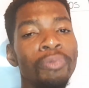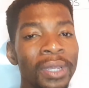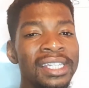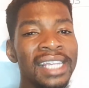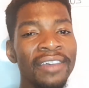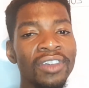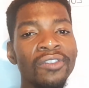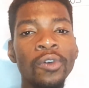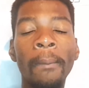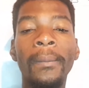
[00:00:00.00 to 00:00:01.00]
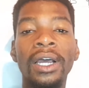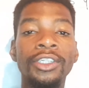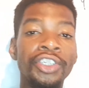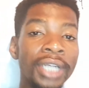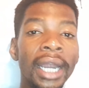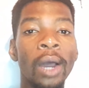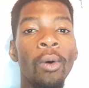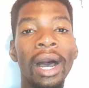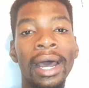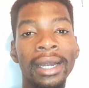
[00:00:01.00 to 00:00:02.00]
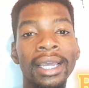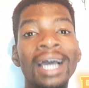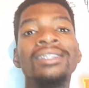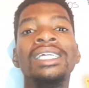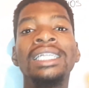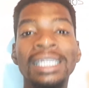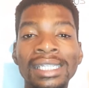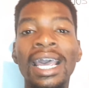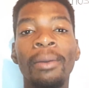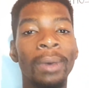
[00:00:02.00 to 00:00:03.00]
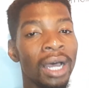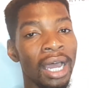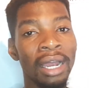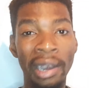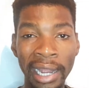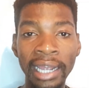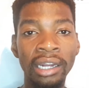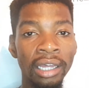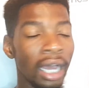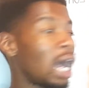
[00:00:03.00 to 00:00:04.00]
you've been saving from January until December. Really?